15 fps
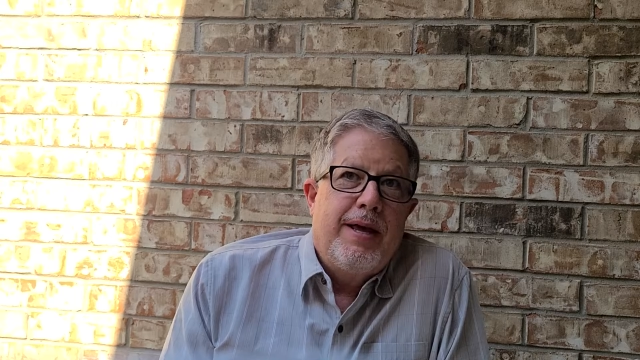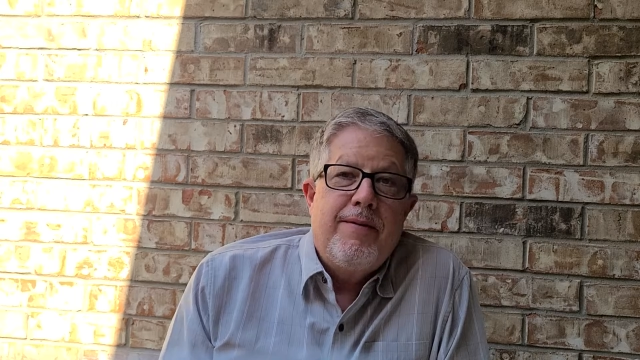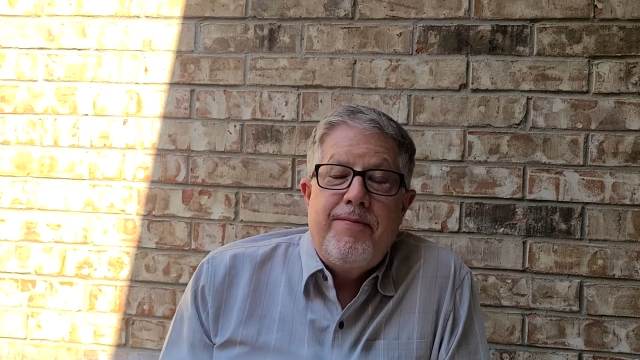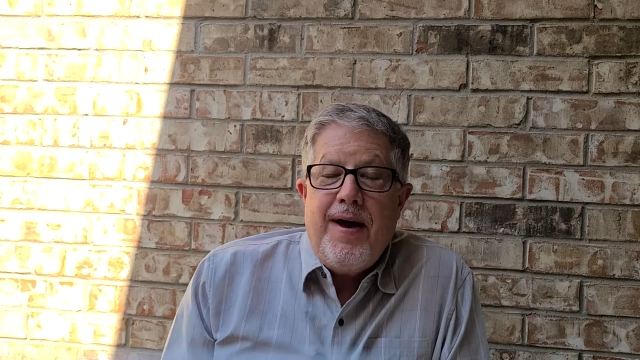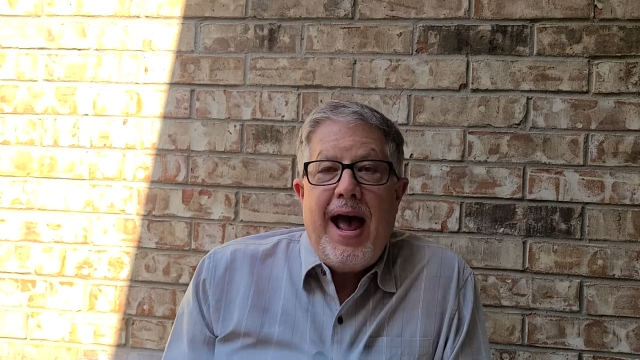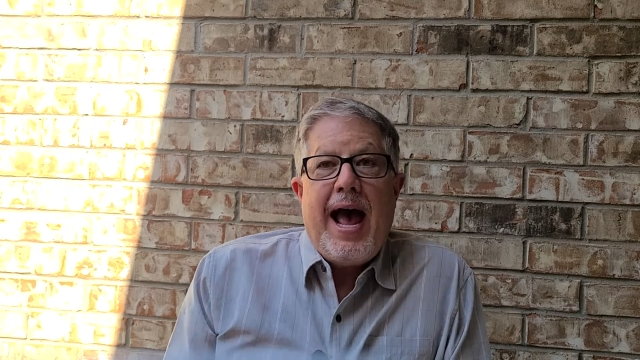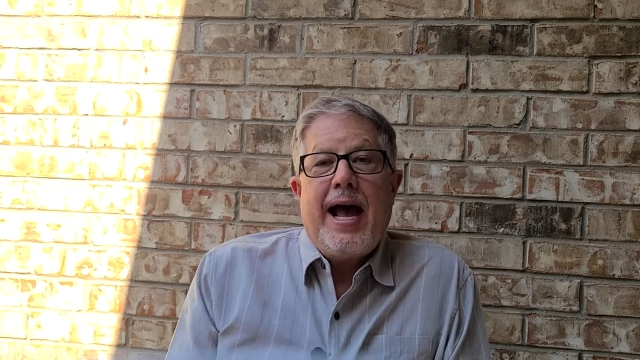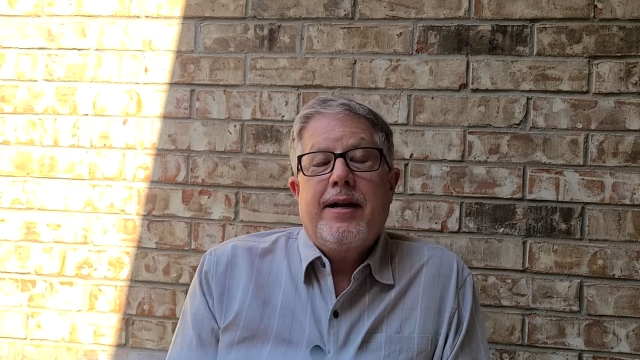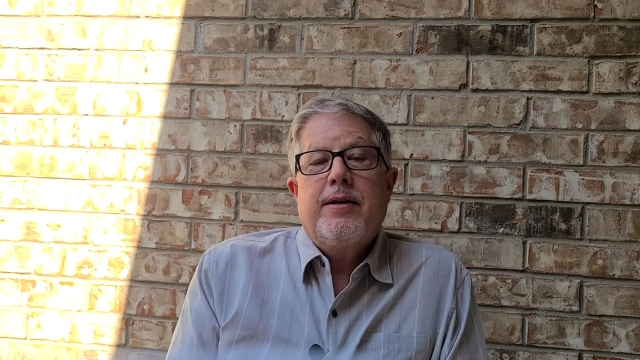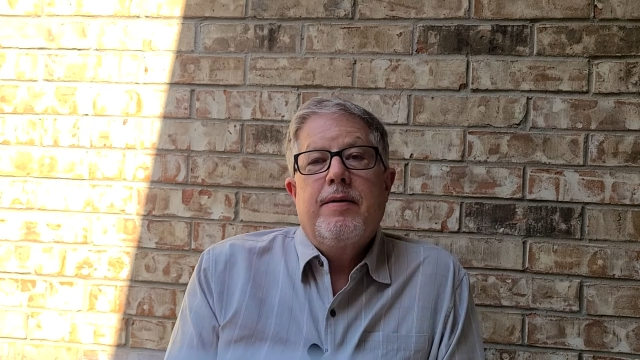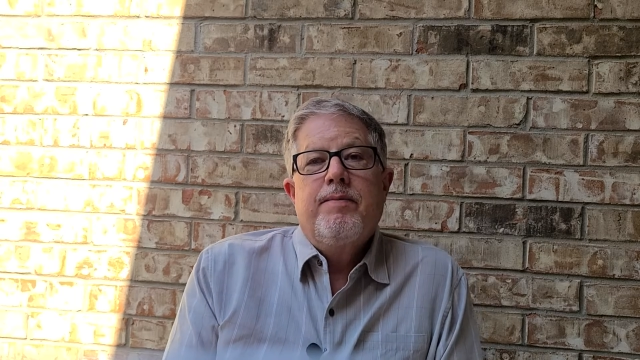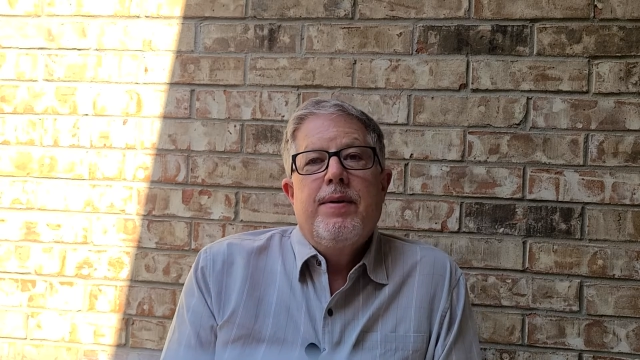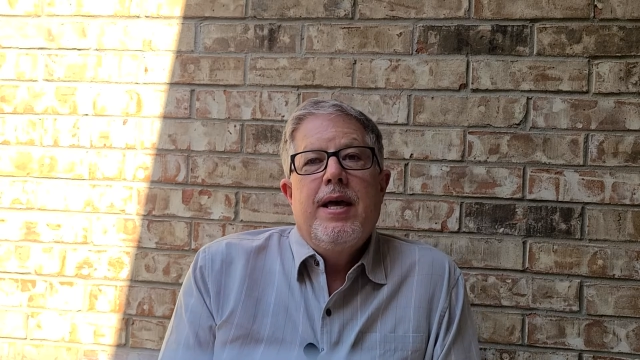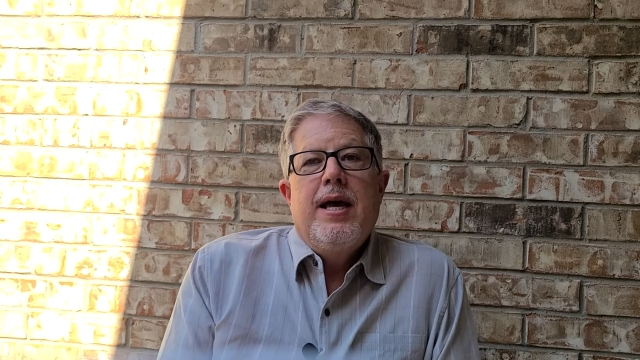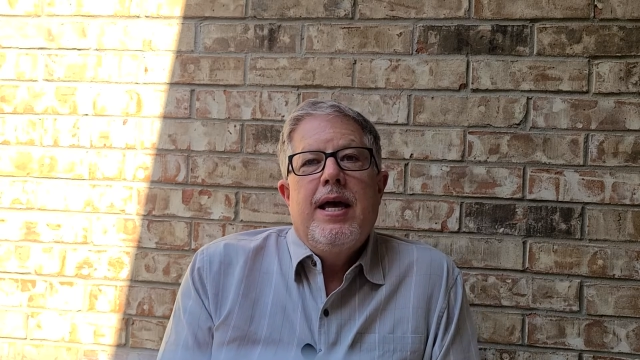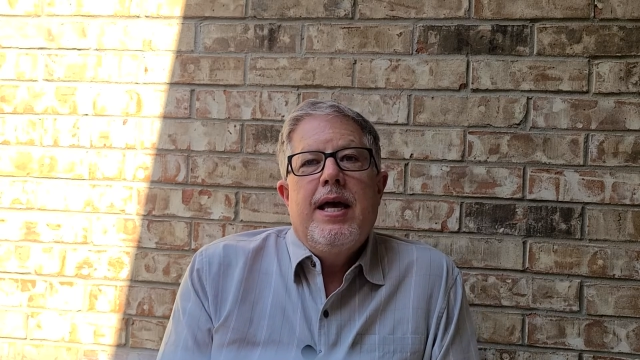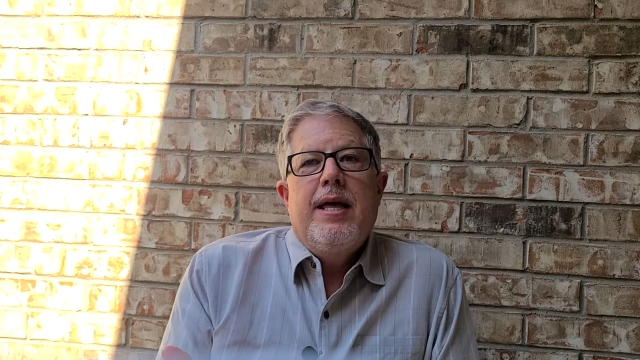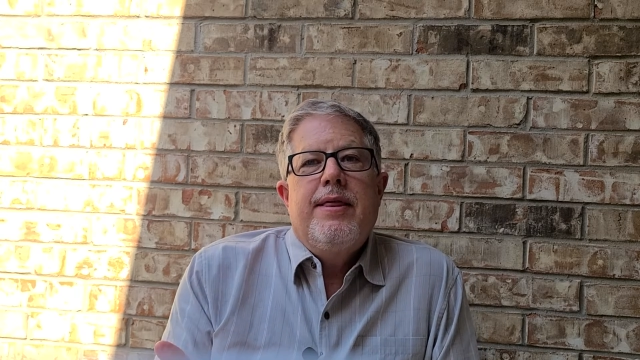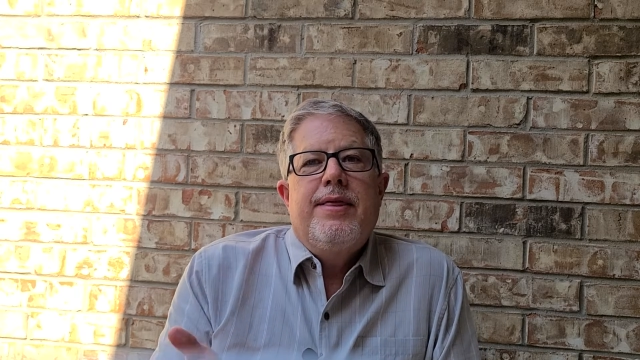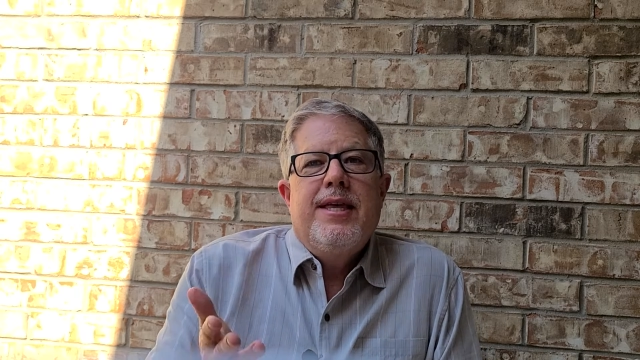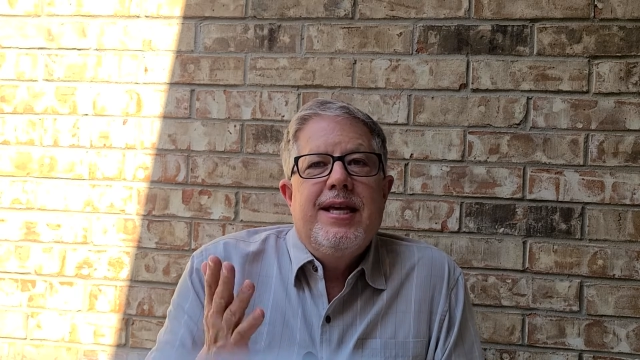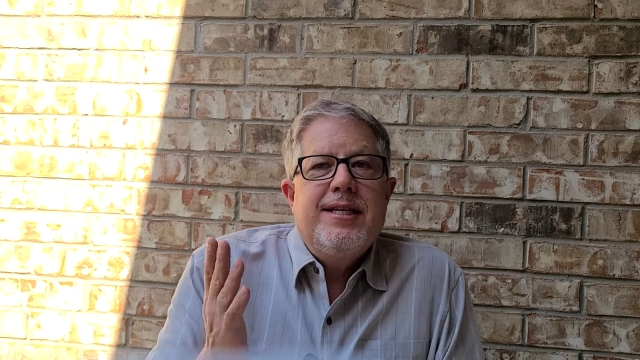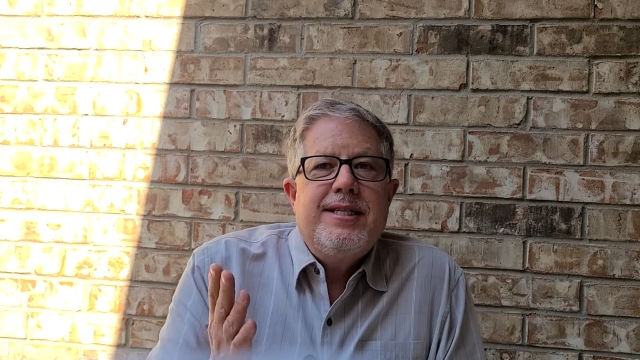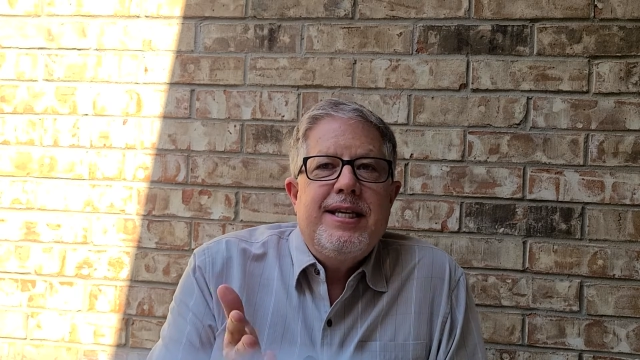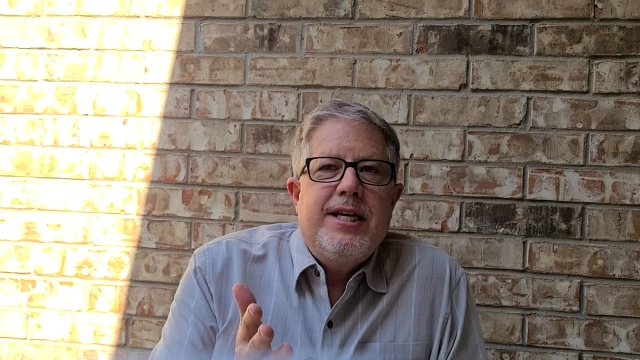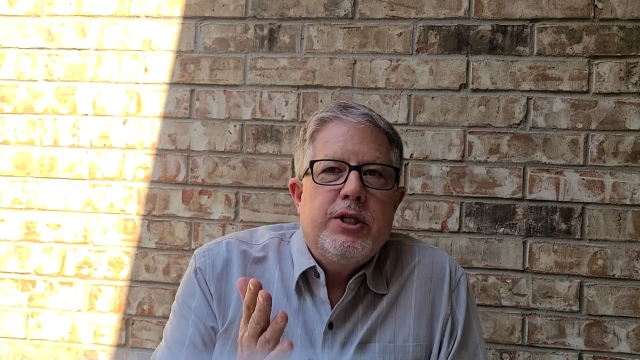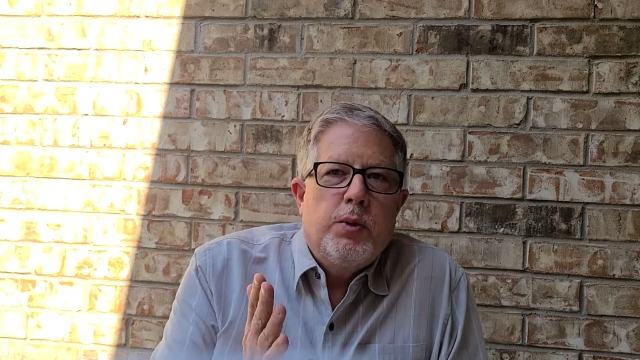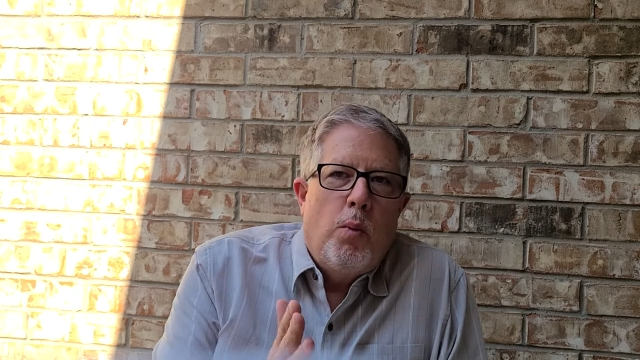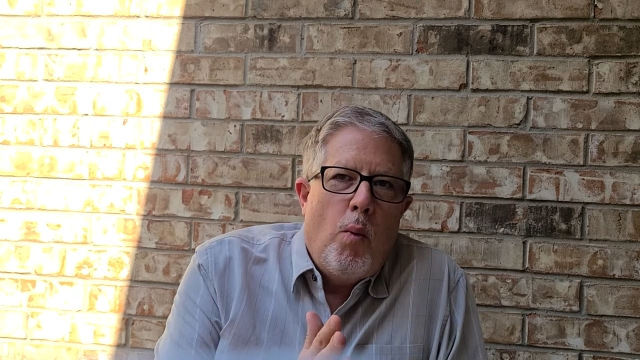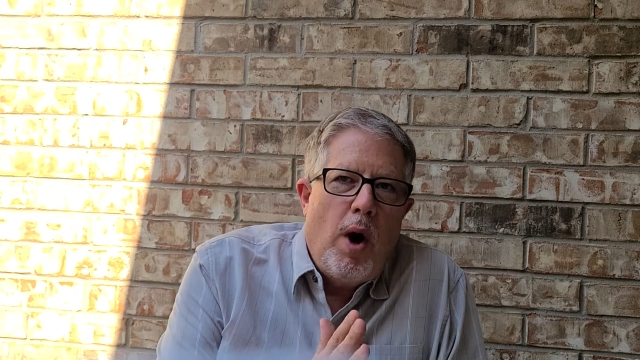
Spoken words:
In fact, this is